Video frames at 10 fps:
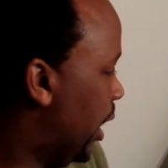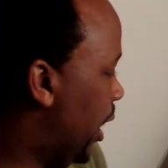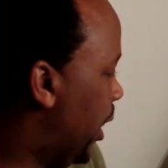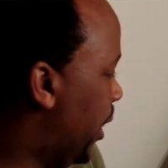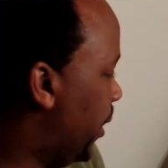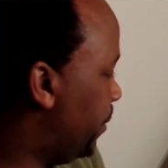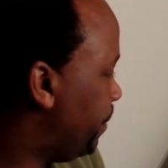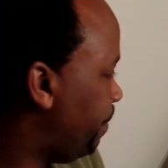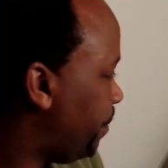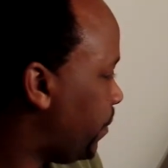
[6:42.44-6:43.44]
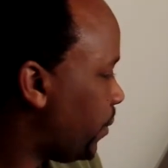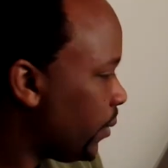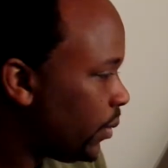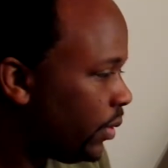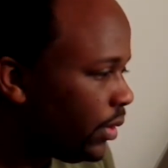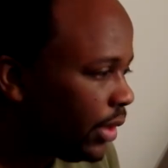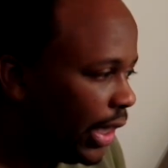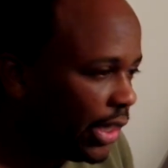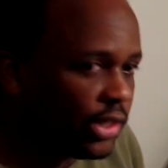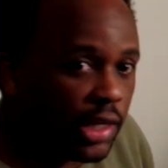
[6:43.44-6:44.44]

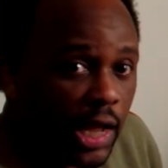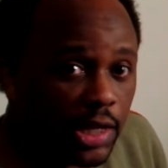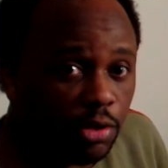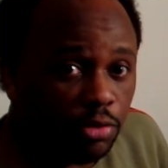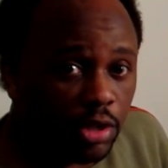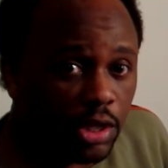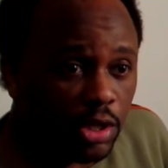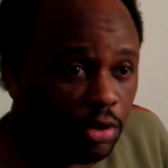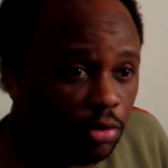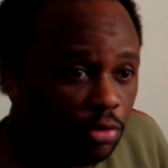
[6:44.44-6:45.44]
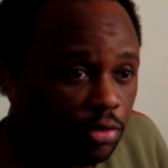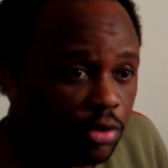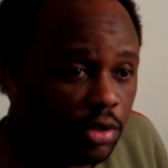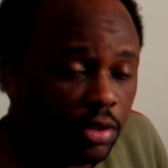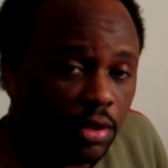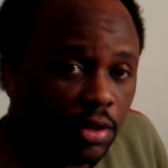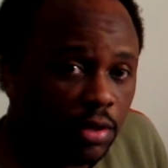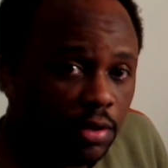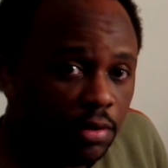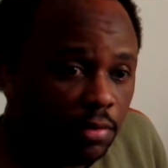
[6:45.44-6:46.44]
Like I said, I usually use
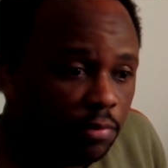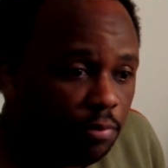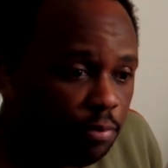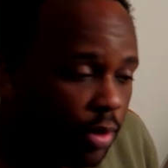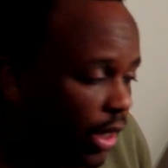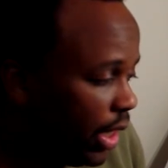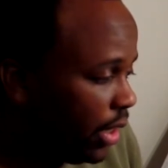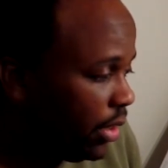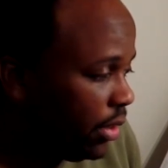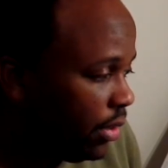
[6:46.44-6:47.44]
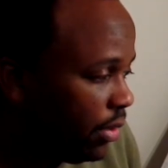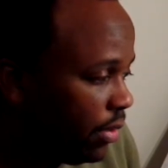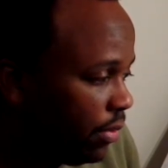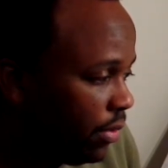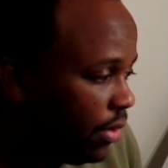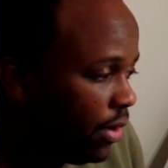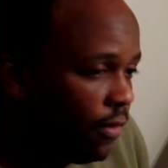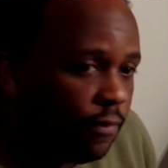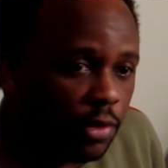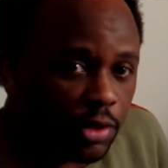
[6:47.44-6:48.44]
pen.
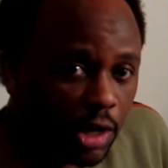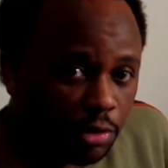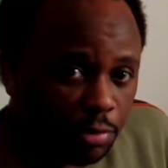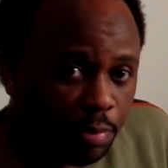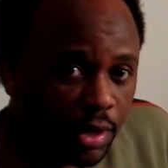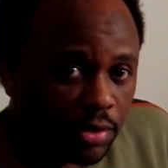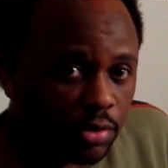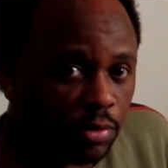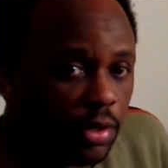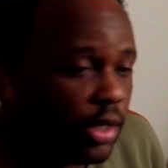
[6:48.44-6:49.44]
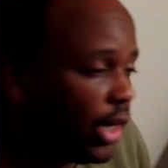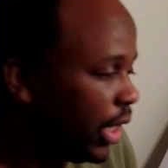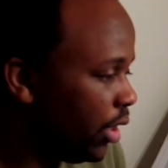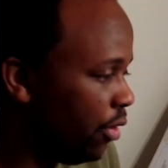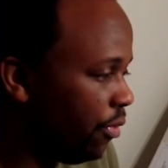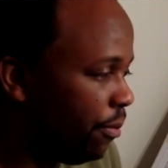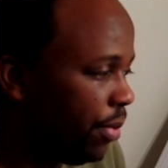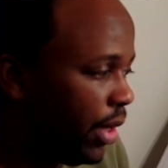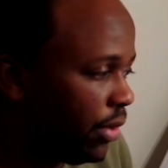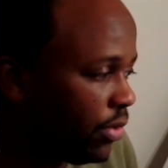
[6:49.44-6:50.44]
First I use pencil, and then I go from
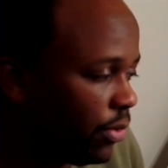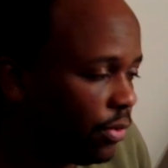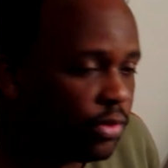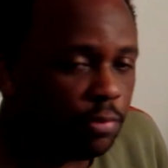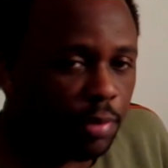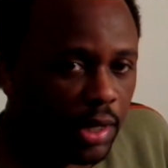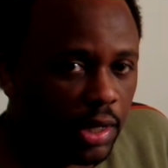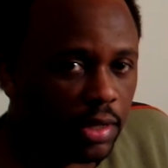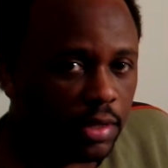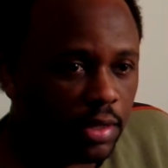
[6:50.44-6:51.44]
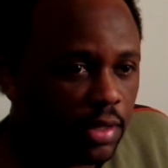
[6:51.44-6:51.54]
pencil to pen.